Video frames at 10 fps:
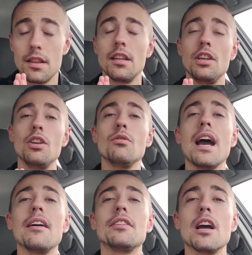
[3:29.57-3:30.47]
then
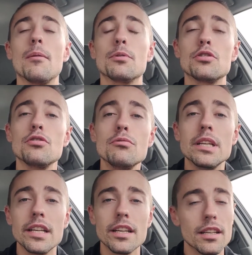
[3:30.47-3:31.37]
you have the
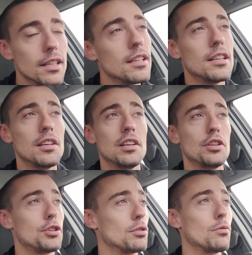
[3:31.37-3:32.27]
opportunity
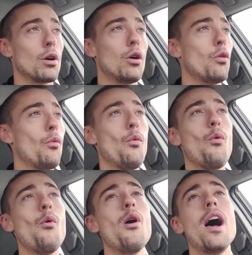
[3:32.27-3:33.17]
to grow
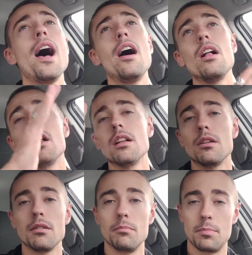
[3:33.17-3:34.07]

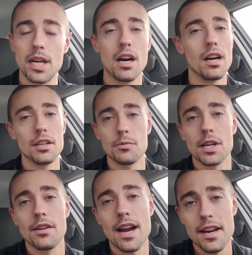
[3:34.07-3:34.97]
well beyond
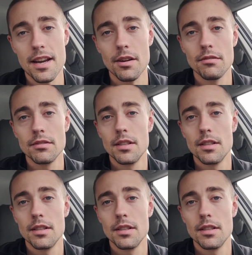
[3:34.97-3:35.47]
where you're at now.